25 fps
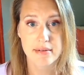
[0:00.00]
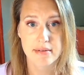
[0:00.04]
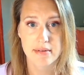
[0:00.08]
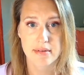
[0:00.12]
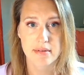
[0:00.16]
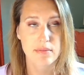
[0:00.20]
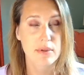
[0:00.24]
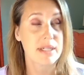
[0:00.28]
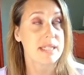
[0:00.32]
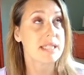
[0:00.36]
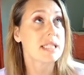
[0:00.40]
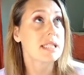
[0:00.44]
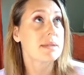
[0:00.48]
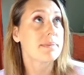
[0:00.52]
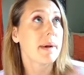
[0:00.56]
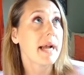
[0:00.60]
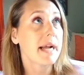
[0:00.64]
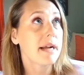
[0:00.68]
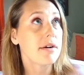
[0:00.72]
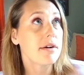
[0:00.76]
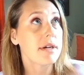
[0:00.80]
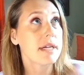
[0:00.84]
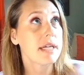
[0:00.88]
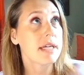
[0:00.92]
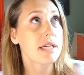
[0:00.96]

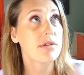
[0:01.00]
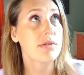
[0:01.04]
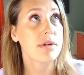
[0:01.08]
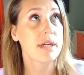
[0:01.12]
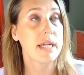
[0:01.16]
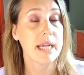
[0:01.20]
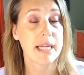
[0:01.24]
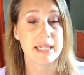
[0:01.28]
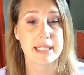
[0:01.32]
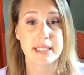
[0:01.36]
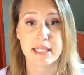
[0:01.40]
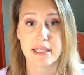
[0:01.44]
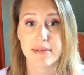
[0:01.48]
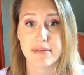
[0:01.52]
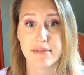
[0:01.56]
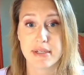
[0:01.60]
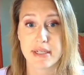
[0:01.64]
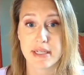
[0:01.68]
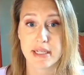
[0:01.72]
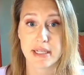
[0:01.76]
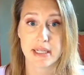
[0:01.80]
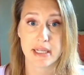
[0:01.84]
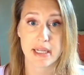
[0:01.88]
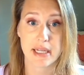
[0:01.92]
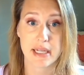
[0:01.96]
inspiring
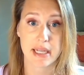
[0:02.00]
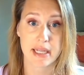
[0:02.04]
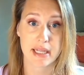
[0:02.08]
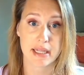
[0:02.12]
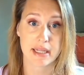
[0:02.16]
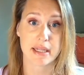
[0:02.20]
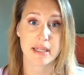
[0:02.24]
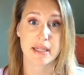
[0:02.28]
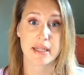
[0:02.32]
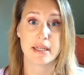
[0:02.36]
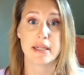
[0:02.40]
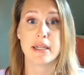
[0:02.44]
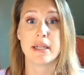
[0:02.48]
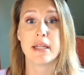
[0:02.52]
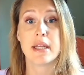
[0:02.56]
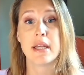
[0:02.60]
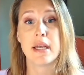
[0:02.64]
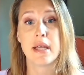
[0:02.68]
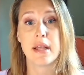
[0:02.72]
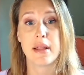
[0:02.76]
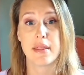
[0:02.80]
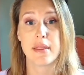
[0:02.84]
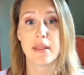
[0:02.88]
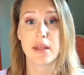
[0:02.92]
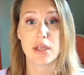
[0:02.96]
creativity in
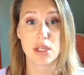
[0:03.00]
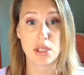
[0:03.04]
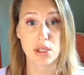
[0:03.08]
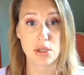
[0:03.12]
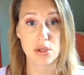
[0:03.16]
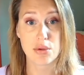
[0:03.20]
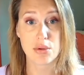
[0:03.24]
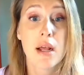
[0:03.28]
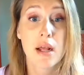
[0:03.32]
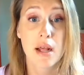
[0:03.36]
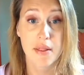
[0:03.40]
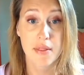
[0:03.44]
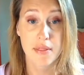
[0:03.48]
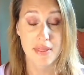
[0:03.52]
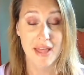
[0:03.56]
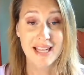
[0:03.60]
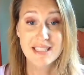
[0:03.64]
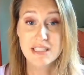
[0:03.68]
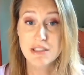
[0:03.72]
the youth, that's